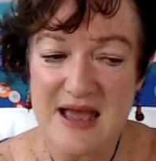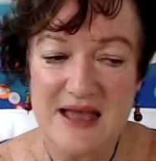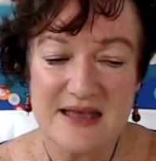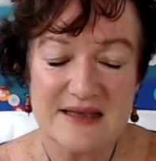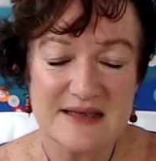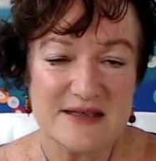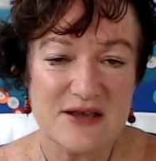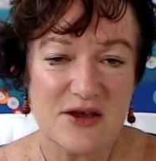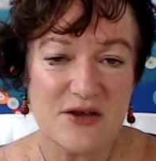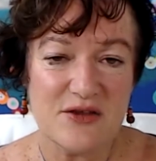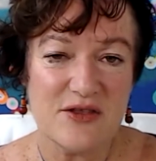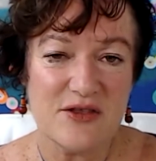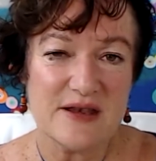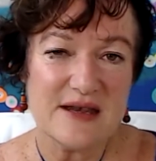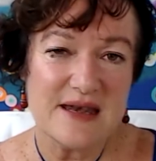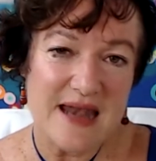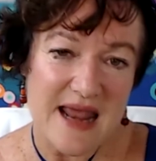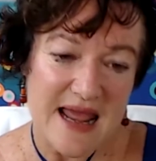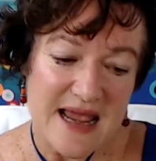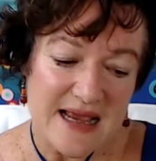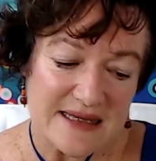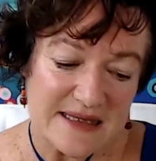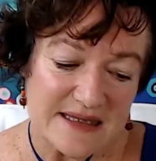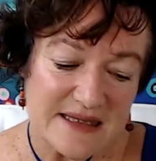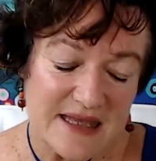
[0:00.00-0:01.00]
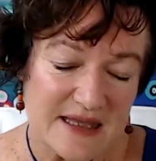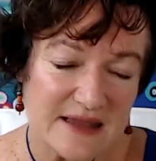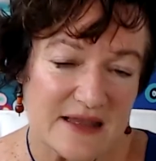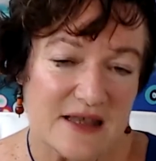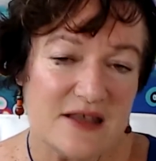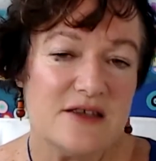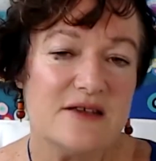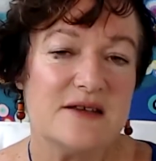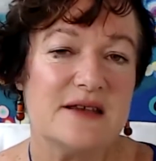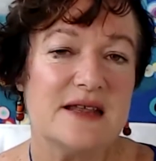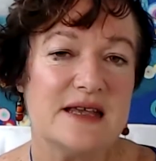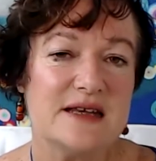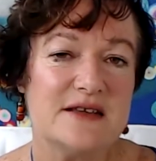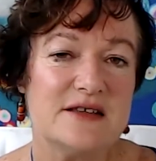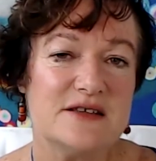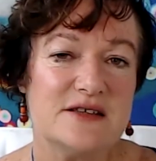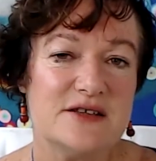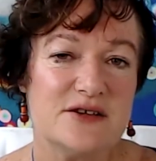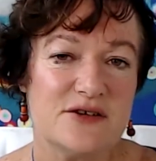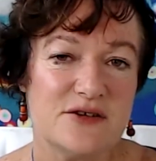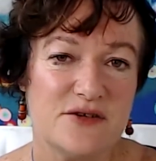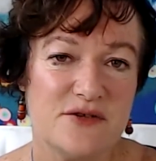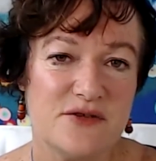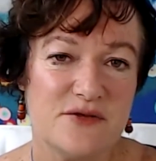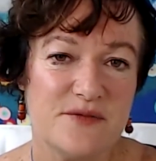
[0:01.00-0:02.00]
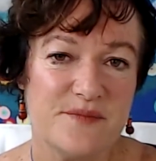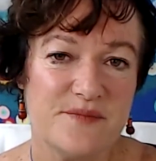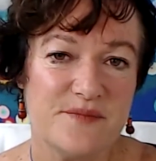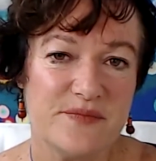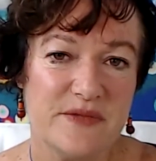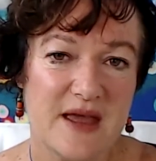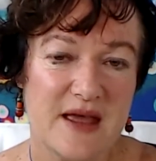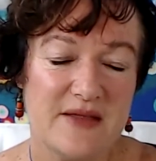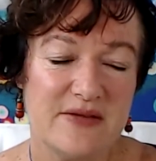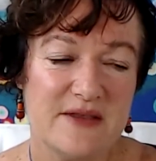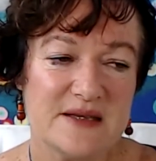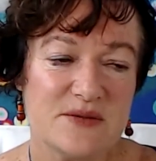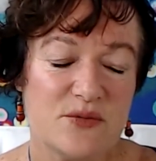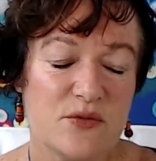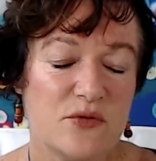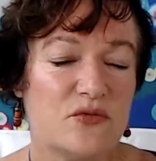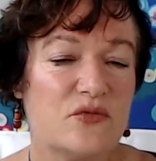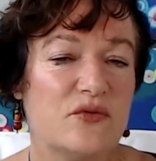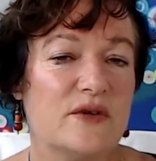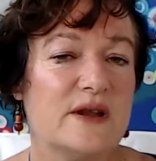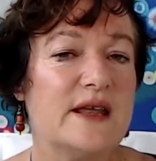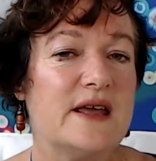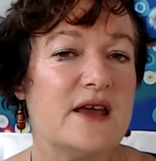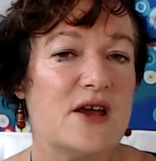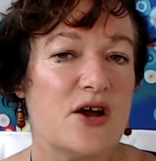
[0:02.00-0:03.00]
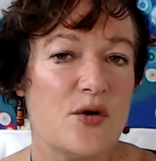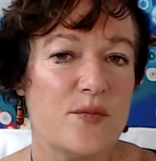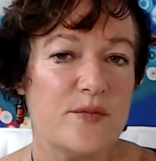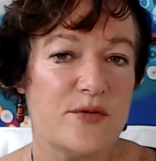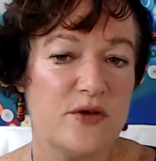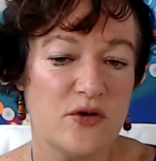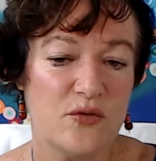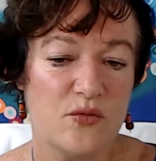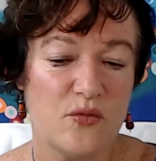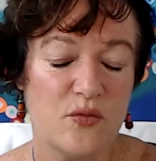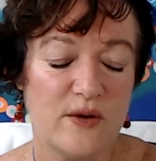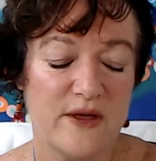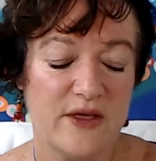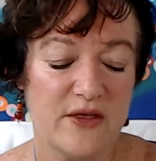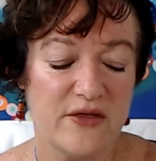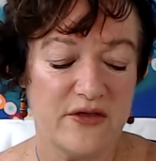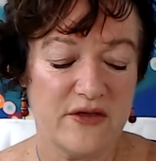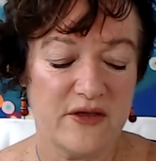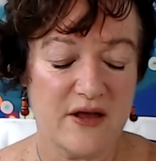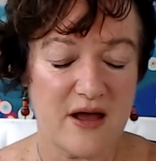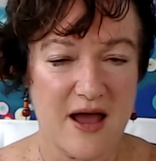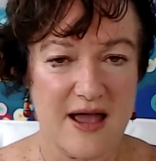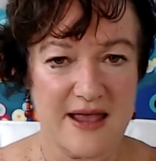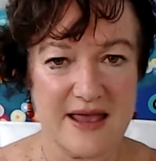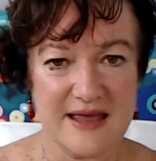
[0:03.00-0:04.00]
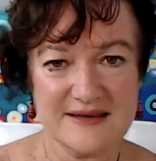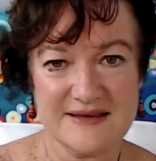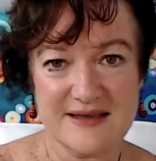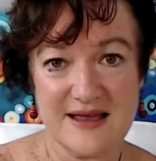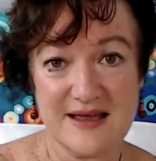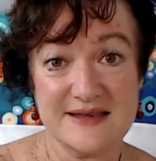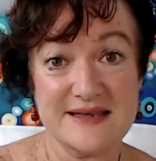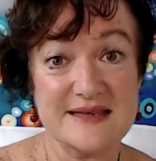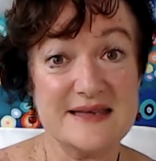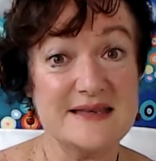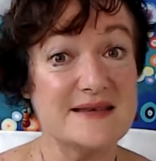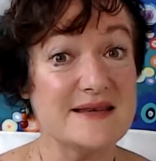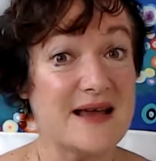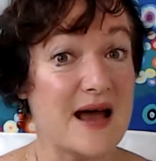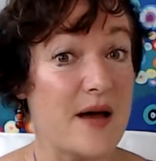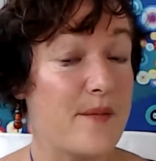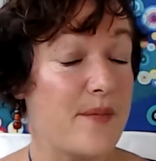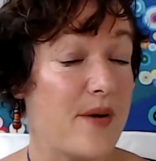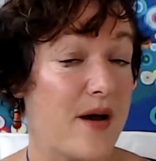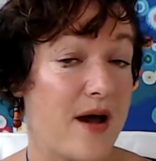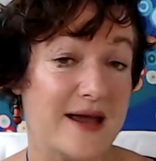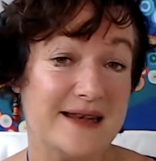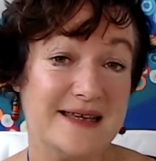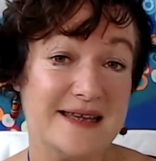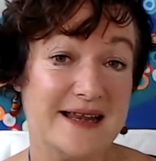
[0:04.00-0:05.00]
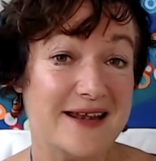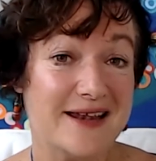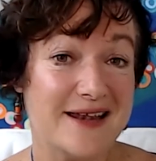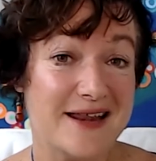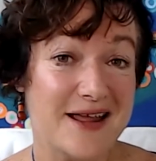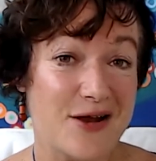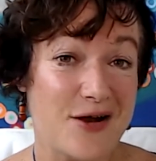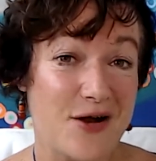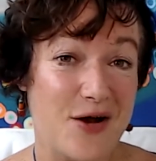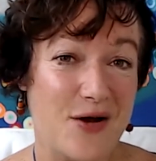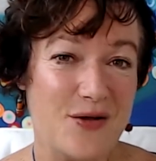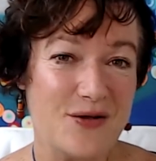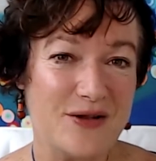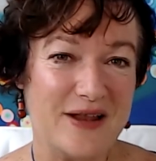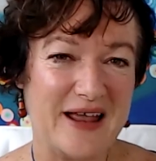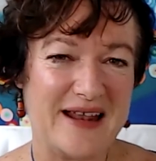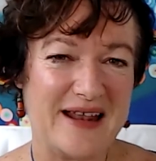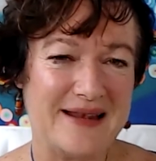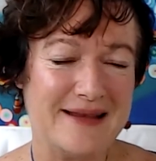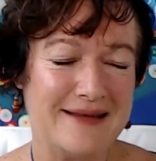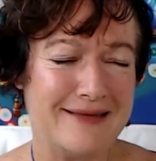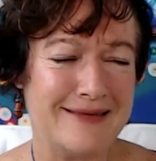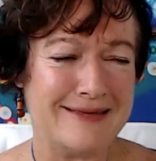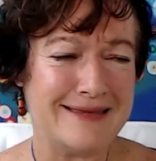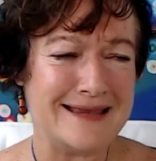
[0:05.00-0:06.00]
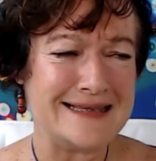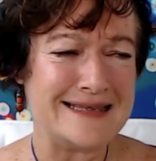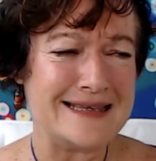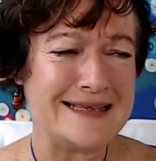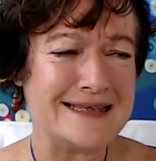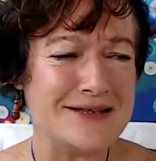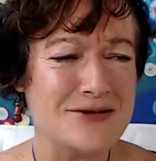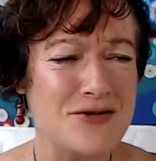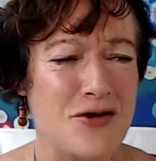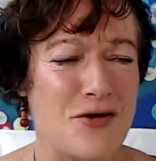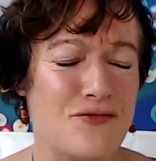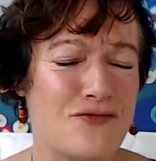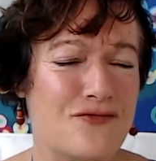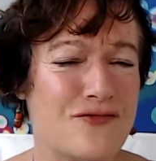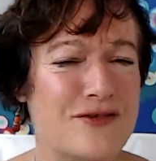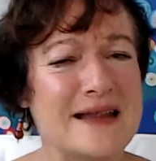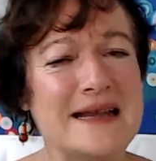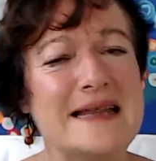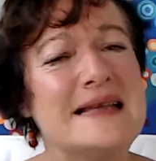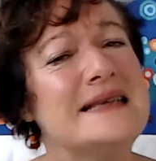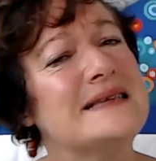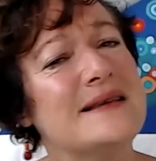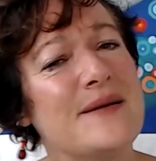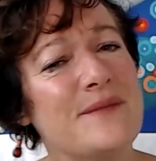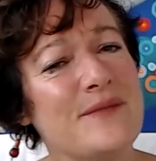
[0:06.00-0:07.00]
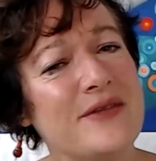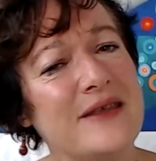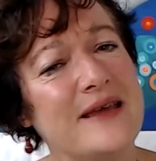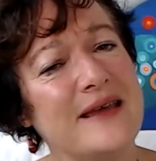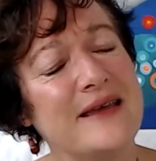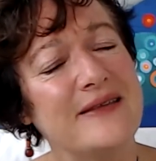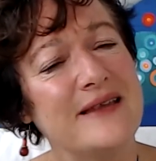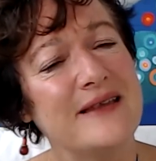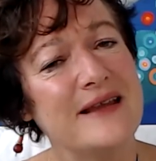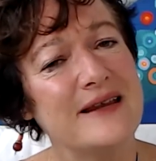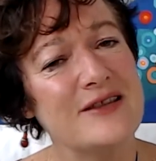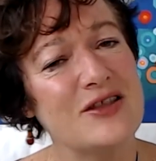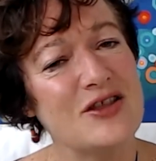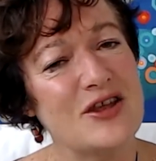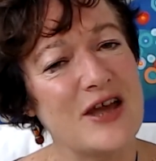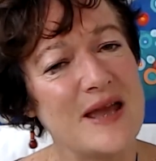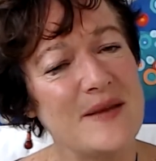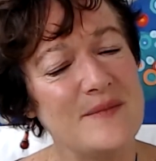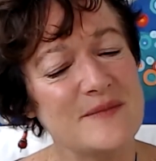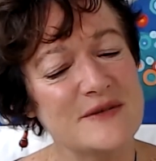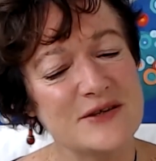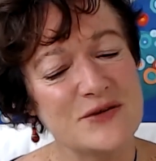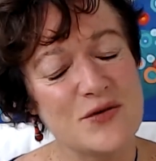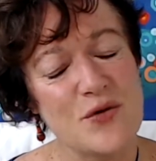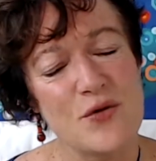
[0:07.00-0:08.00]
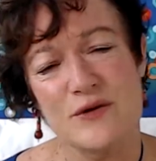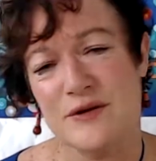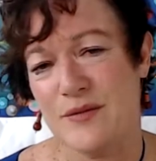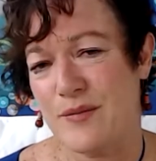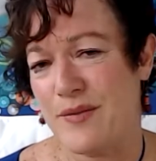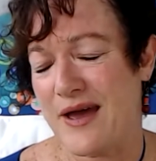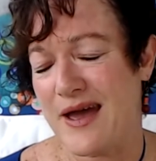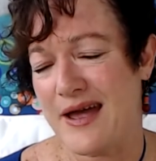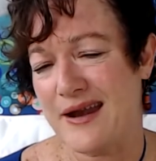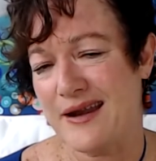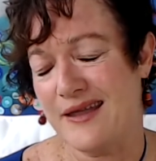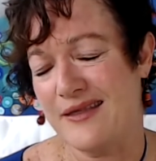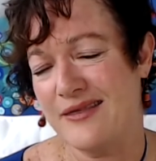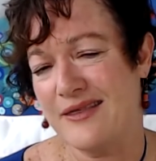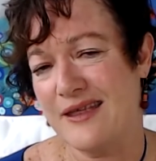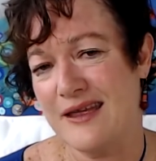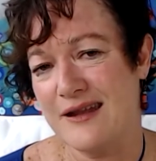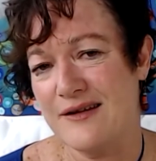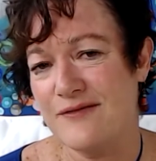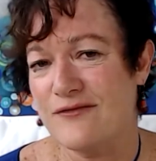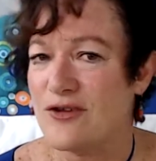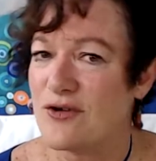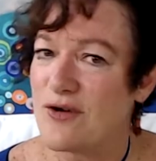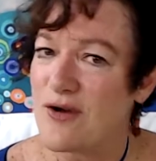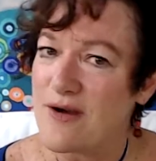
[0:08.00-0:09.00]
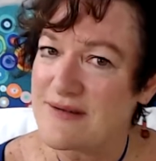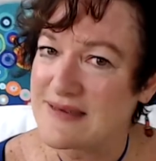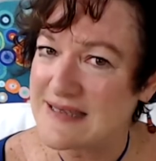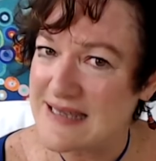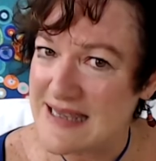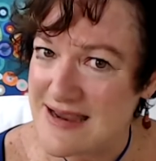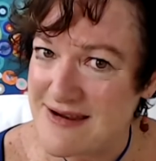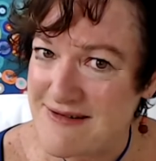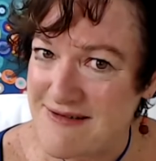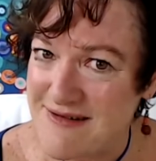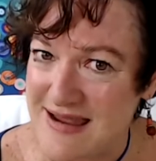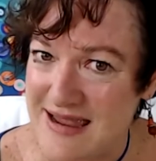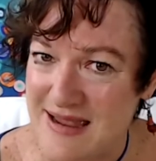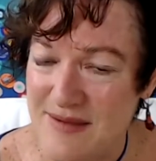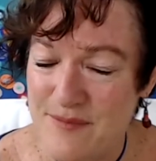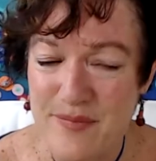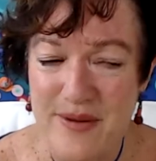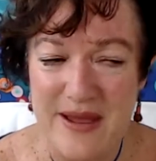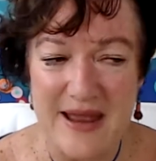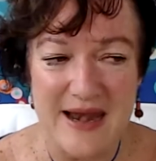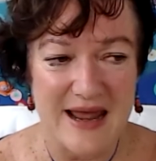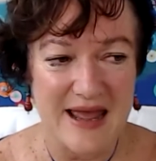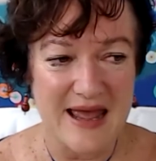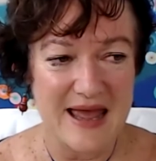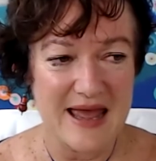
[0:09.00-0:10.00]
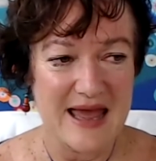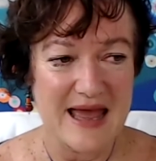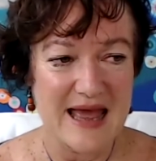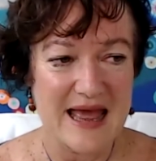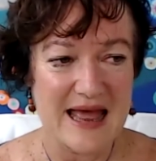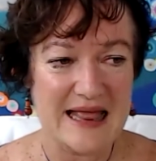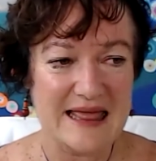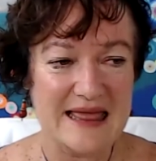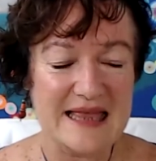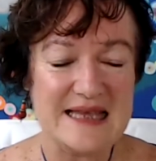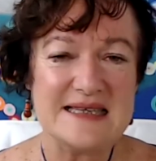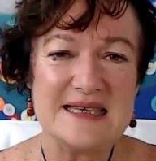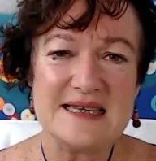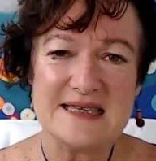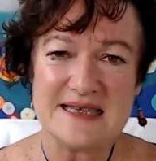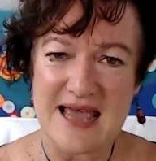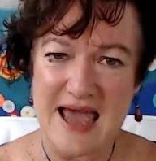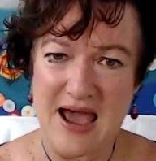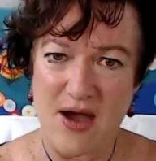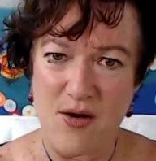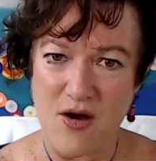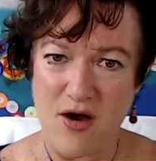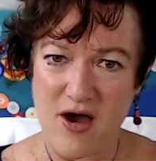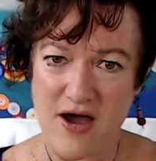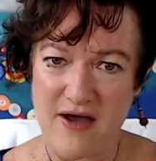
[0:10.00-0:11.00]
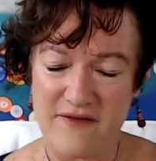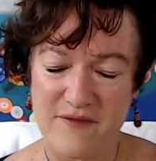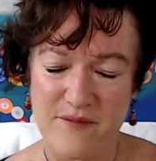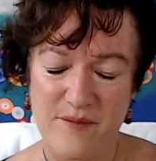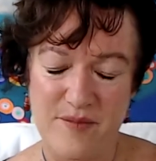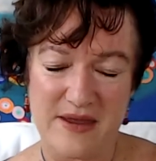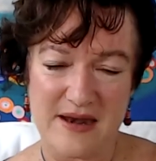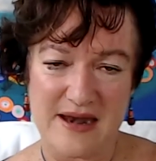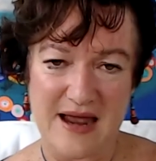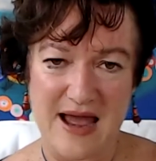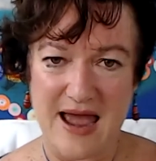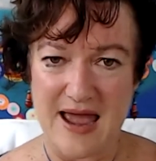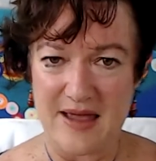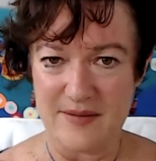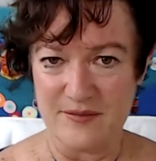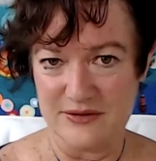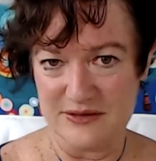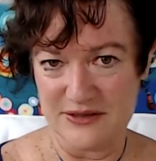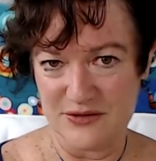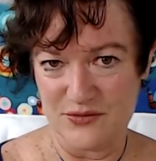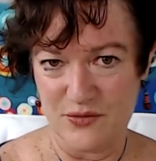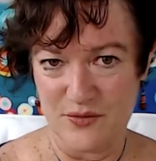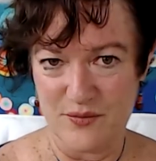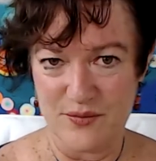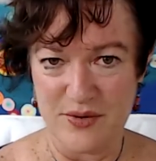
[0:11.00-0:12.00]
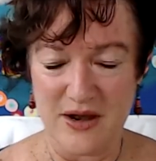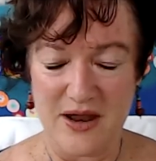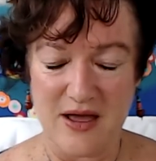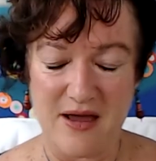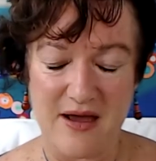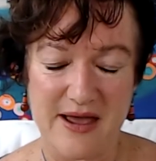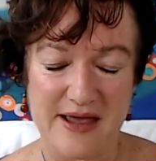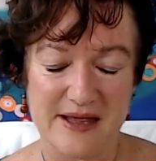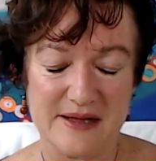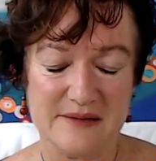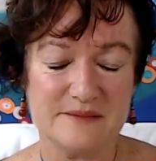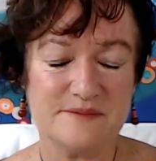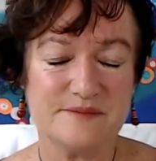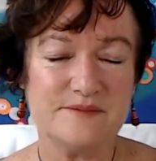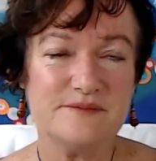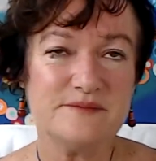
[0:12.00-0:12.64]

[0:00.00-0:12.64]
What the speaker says: So the next thing that you need to do, and this will really help you with, I guess, a sub-identity goal, and this is not really something that James talked about in the interview I was hearing, but this is how I've been able to apply it,